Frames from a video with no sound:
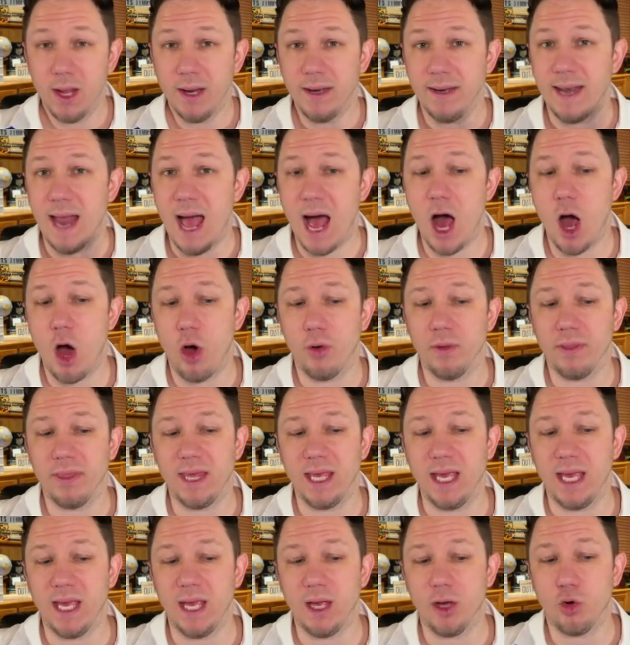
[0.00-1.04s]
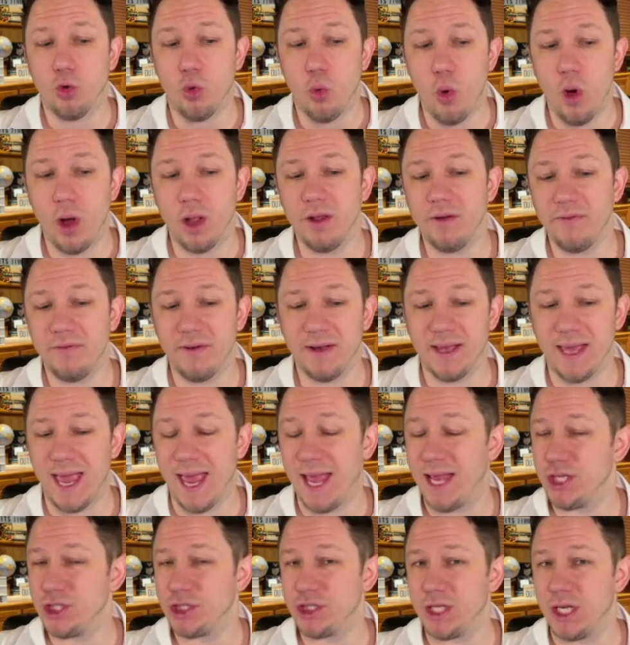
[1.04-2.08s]
Now, the
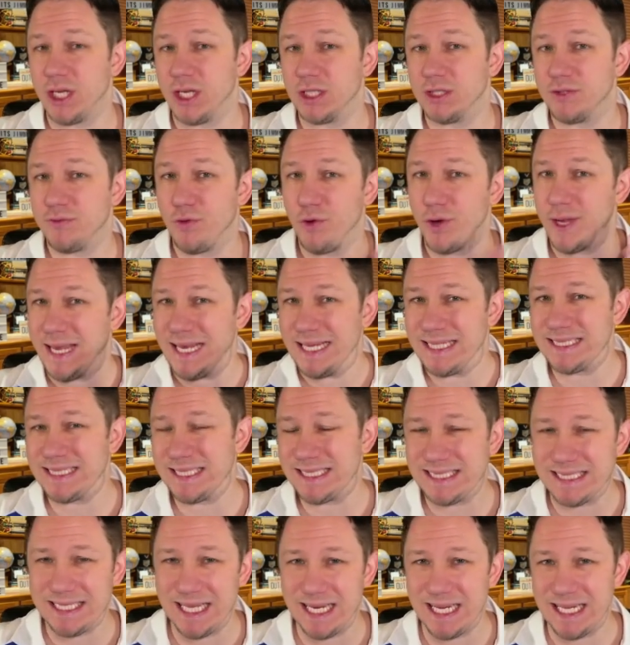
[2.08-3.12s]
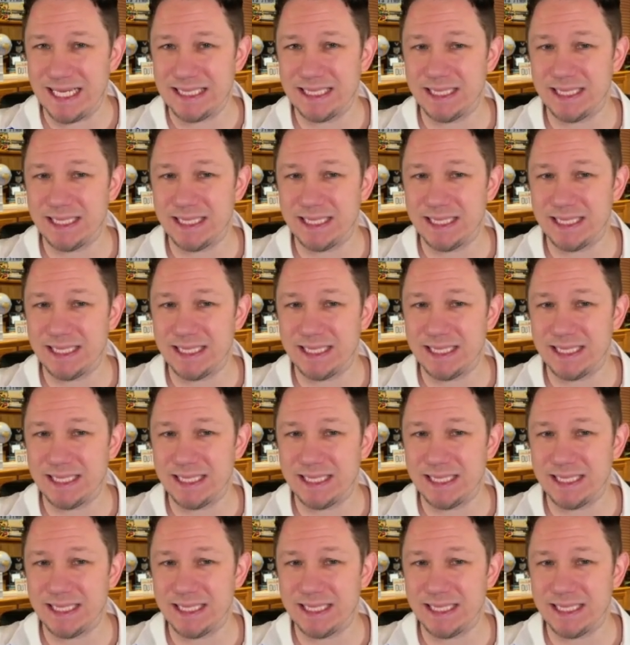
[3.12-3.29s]
qualifications for each city,